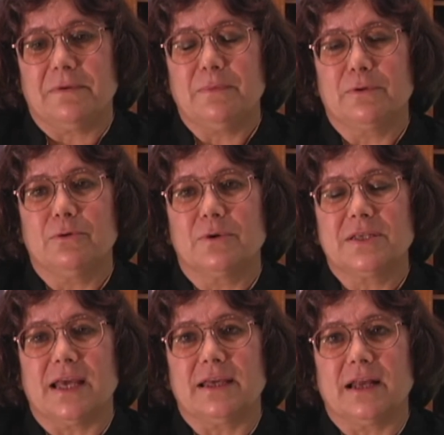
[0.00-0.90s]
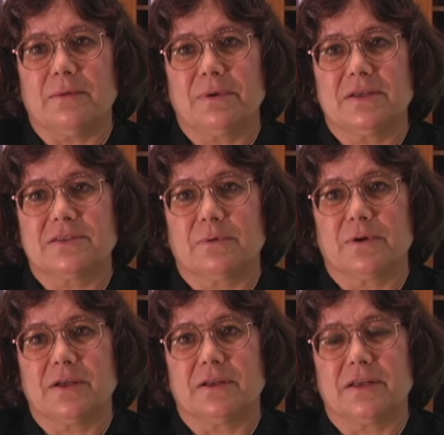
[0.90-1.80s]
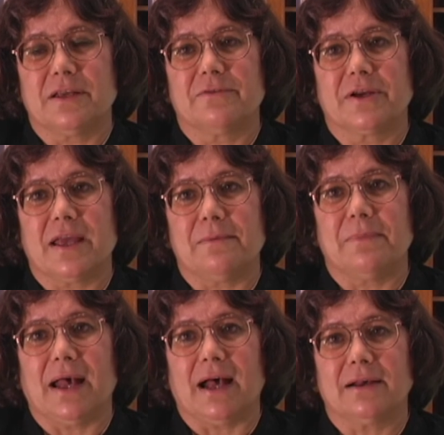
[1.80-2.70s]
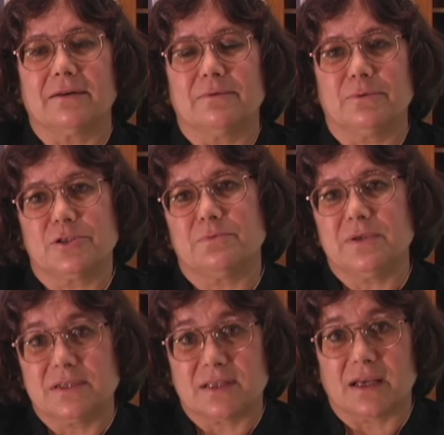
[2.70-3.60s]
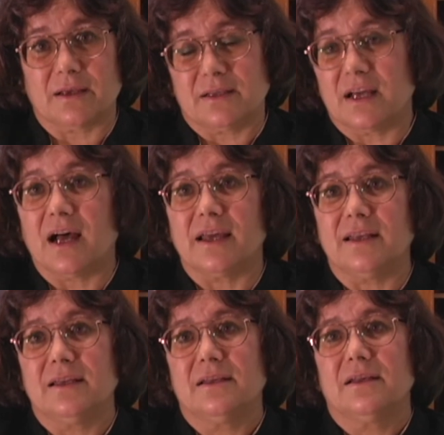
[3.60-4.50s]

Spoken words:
people who were taken out because they were ill and never came back, which means they died,